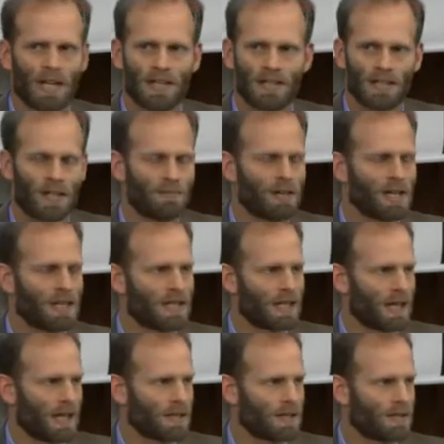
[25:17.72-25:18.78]
it's anybody's
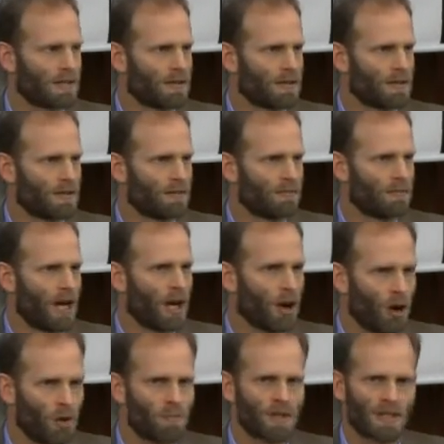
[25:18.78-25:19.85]
guess. My
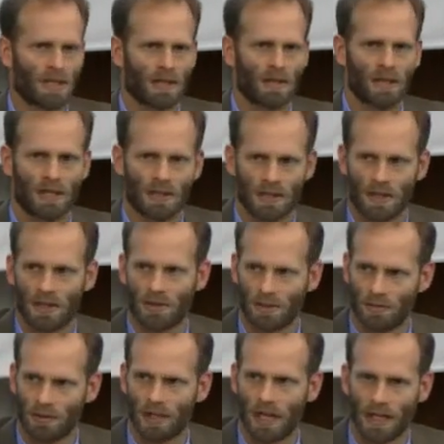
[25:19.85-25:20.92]
hope is that the
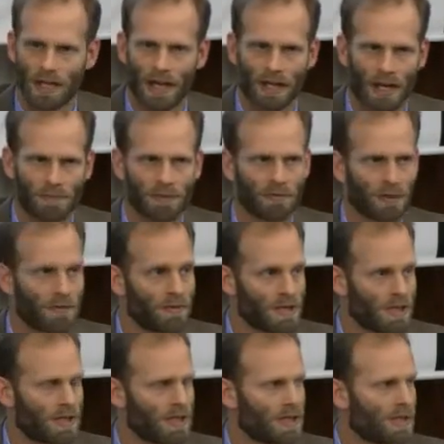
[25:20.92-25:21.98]
legislature will take that up and
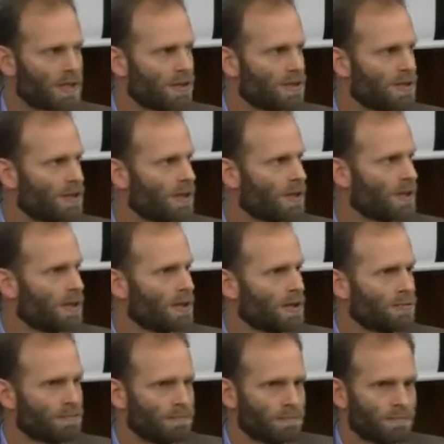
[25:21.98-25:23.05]
revisit these issues,
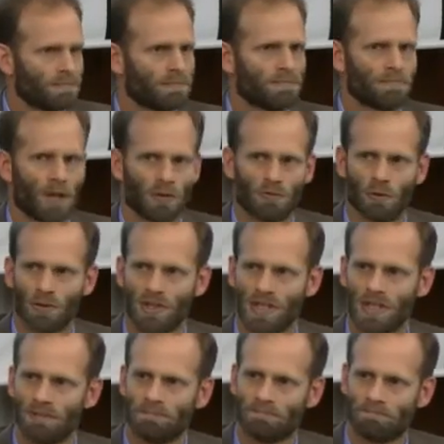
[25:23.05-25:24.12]
but we'll
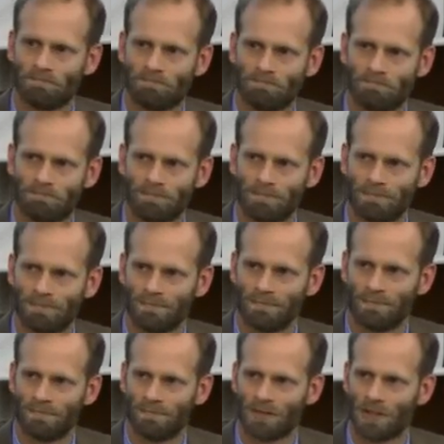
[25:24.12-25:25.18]
see.
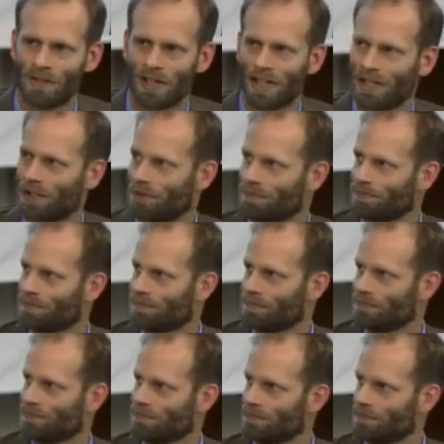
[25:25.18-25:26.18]
So thank you.